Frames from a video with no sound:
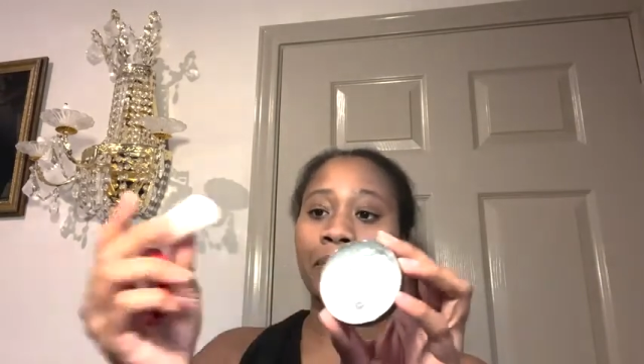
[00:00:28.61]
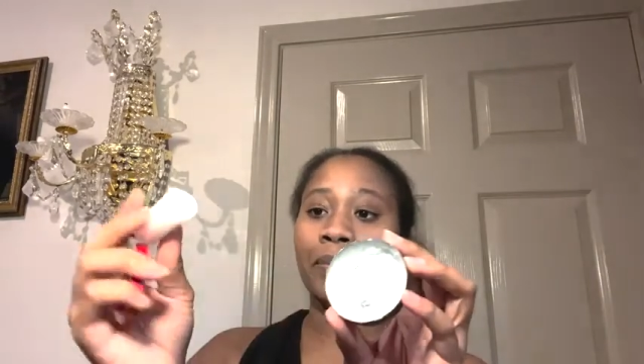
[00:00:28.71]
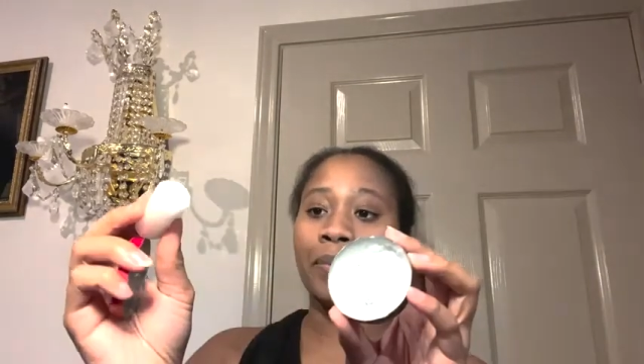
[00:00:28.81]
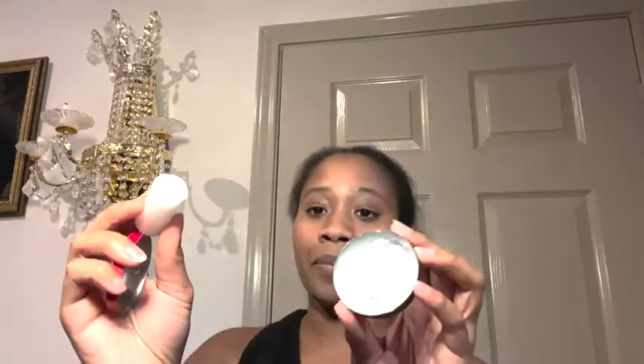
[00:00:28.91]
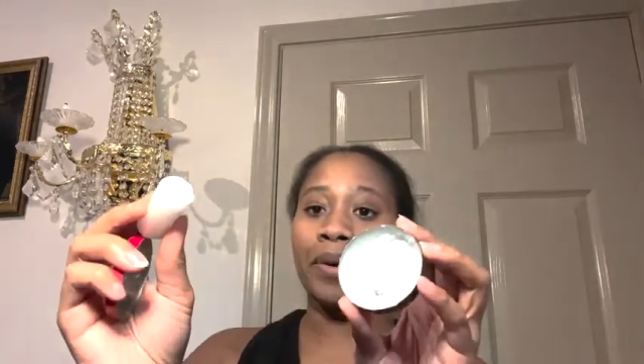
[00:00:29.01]

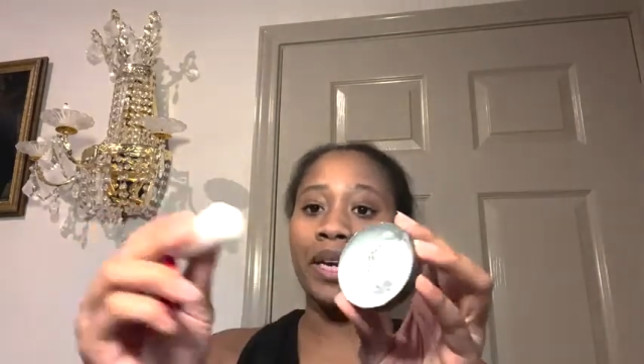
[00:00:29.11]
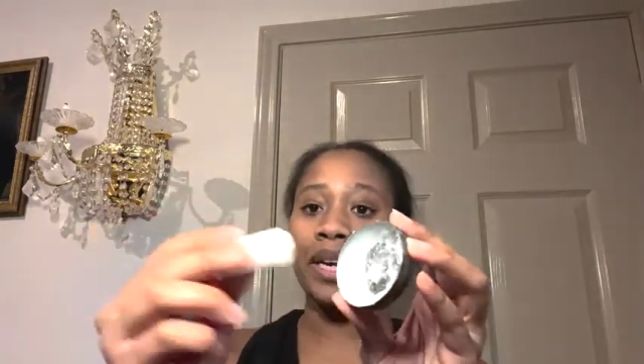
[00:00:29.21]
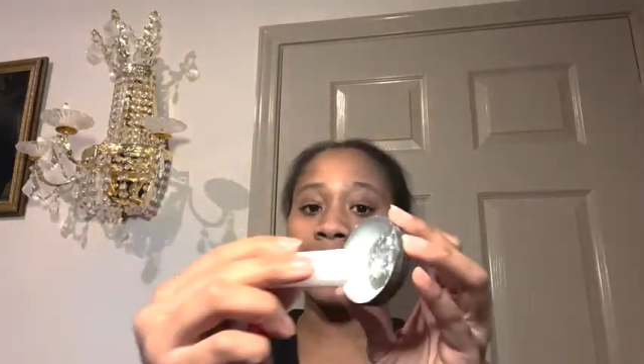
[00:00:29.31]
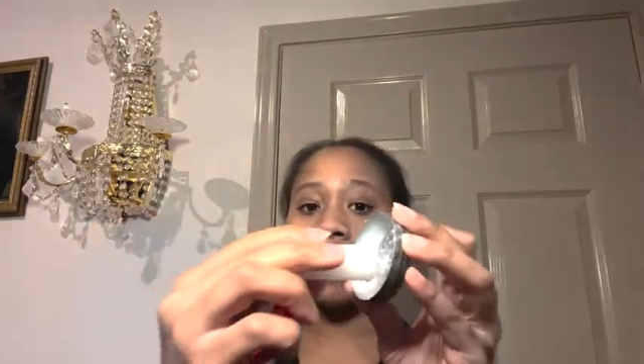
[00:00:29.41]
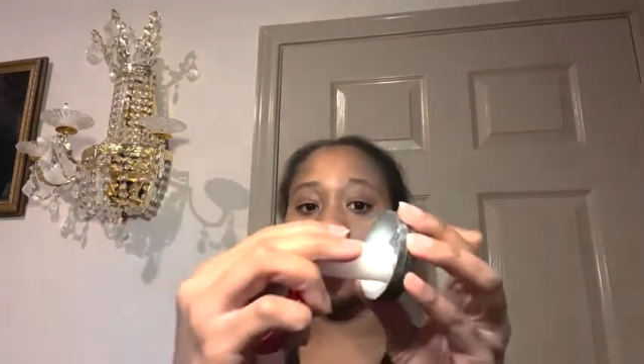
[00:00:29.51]
put
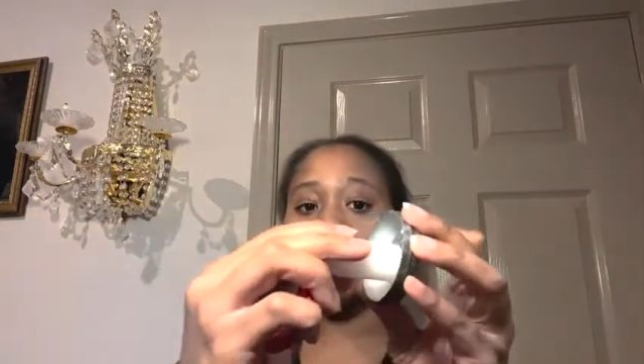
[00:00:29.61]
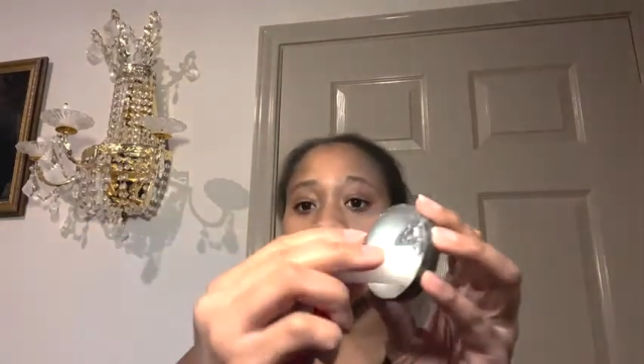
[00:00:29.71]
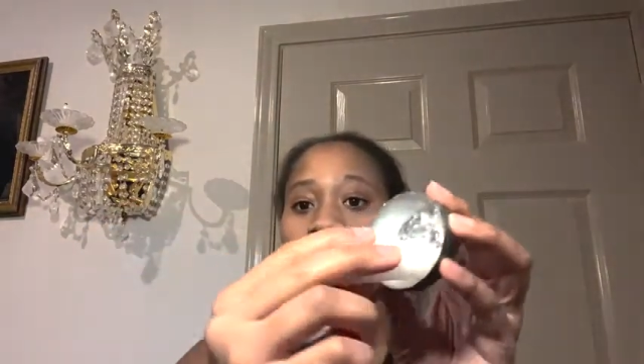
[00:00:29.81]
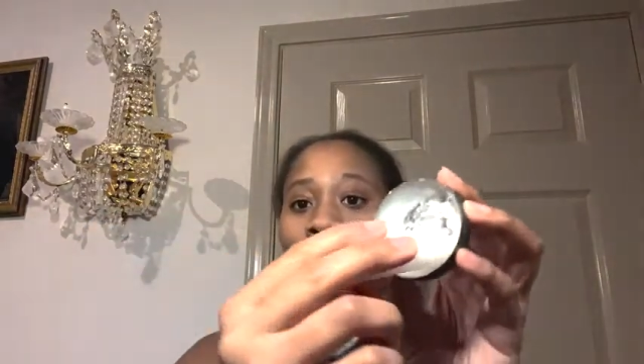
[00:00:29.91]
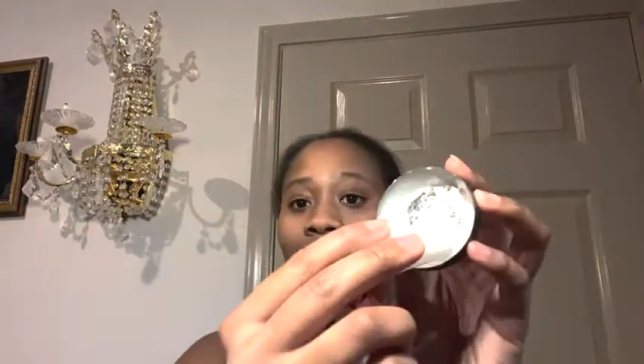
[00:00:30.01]
it on the
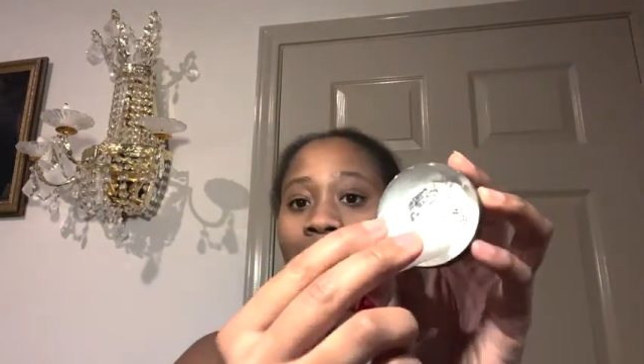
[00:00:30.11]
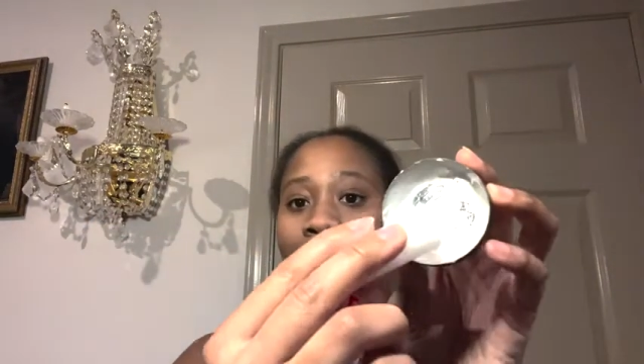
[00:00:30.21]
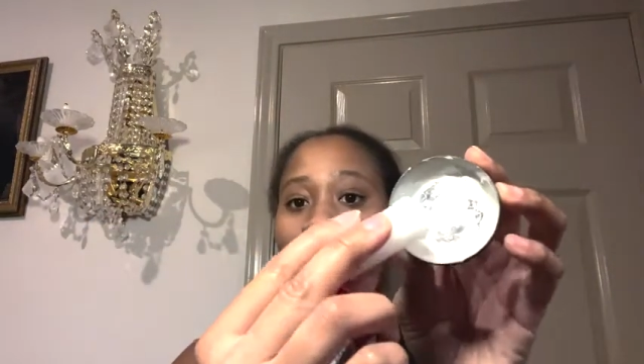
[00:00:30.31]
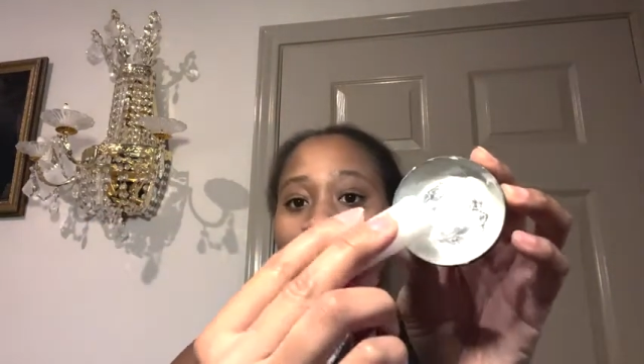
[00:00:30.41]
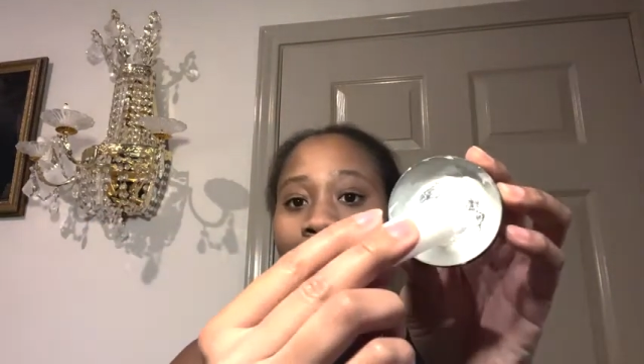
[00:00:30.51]
bottom of my
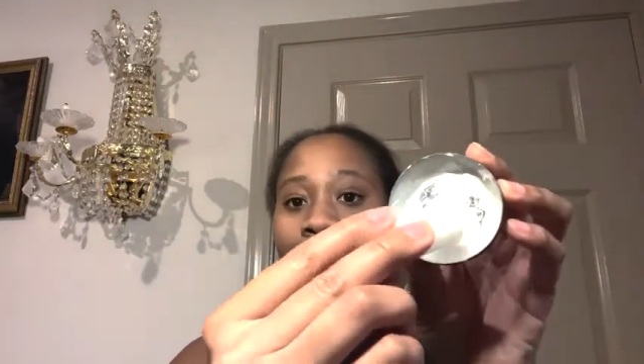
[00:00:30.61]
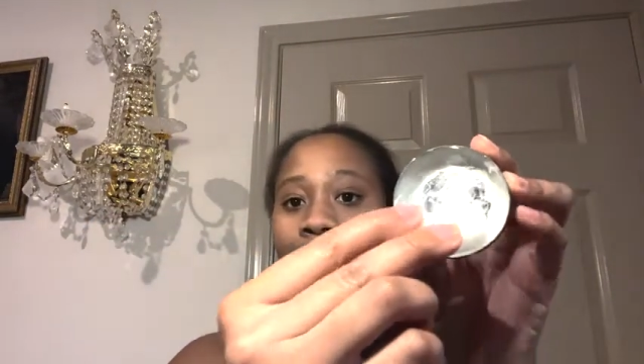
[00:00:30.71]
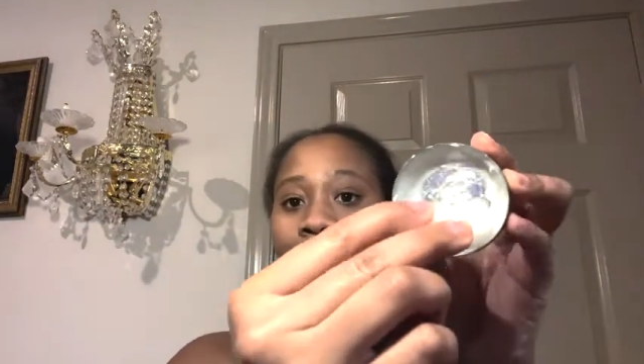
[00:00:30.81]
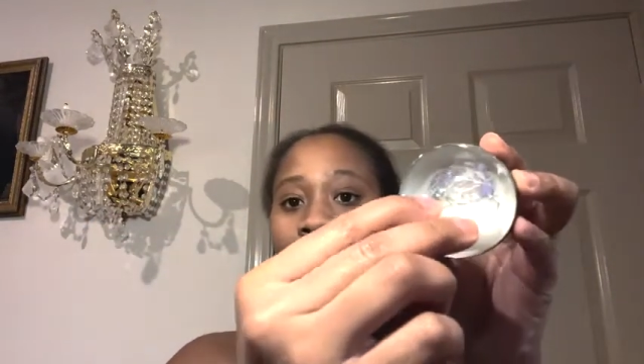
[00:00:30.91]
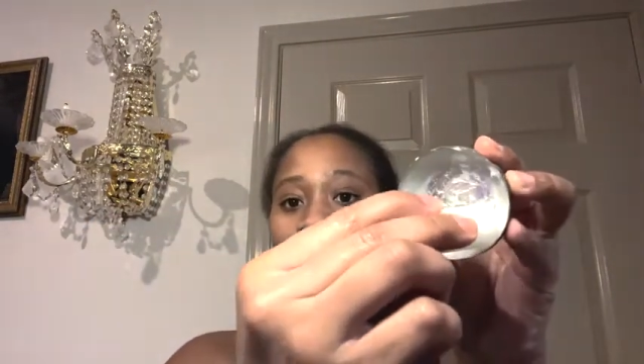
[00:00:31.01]

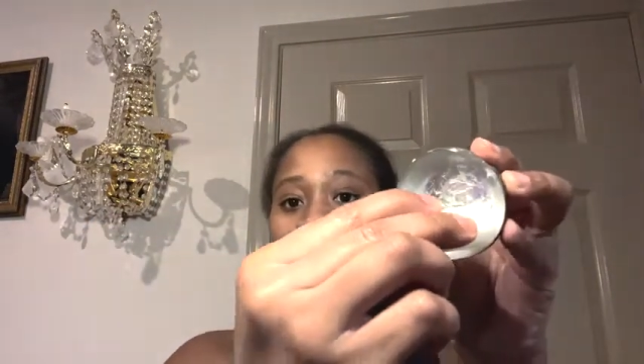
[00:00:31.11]
candles